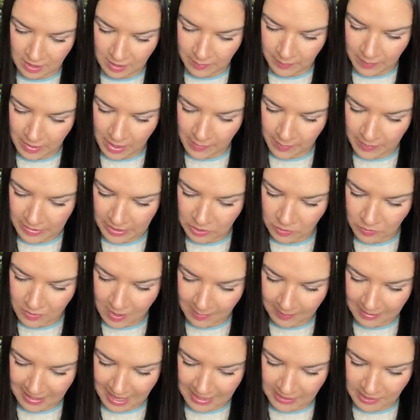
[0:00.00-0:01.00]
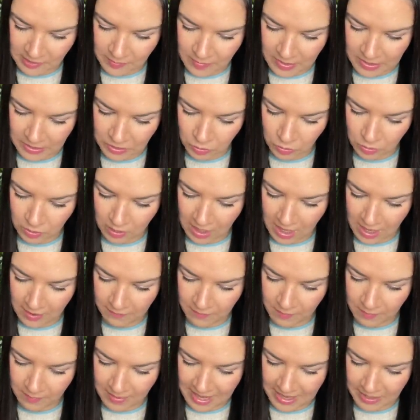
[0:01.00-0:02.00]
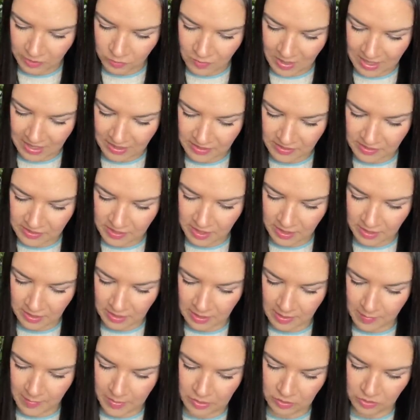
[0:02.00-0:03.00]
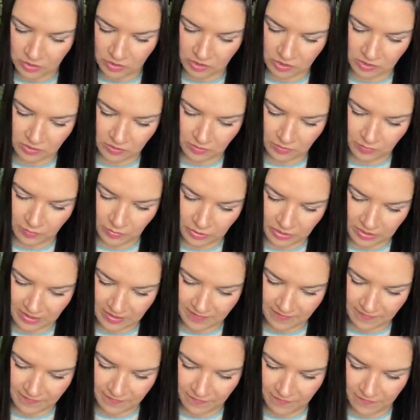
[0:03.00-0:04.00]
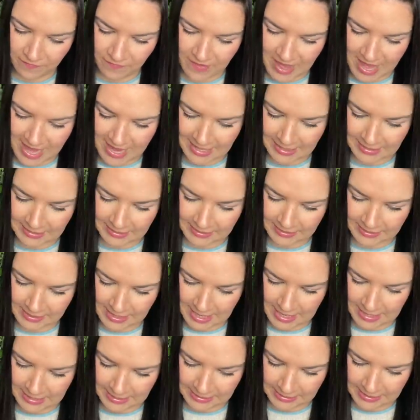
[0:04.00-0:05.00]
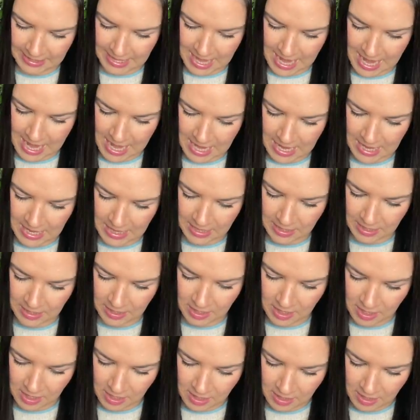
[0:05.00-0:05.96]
pump into an applicator mitt or glove and blend well in circular motions on body and face, and then